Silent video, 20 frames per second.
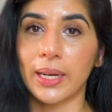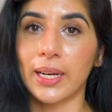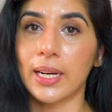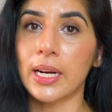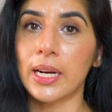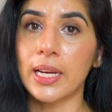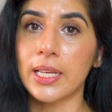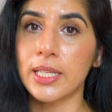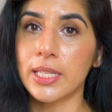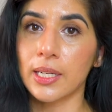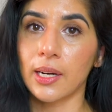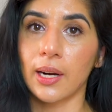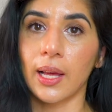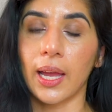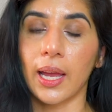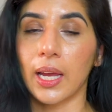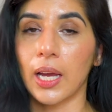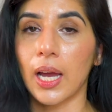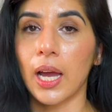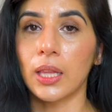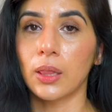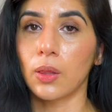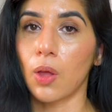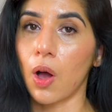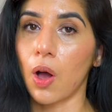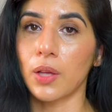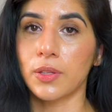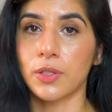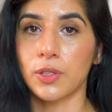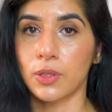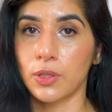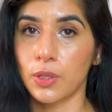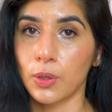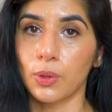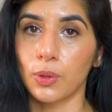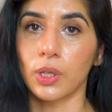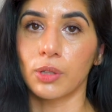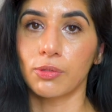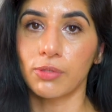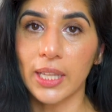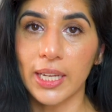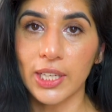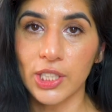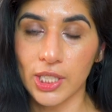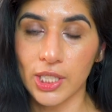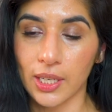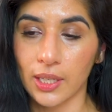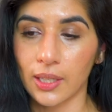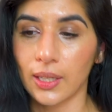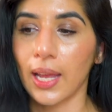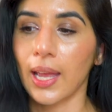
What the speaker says: instead I lost due to inflation.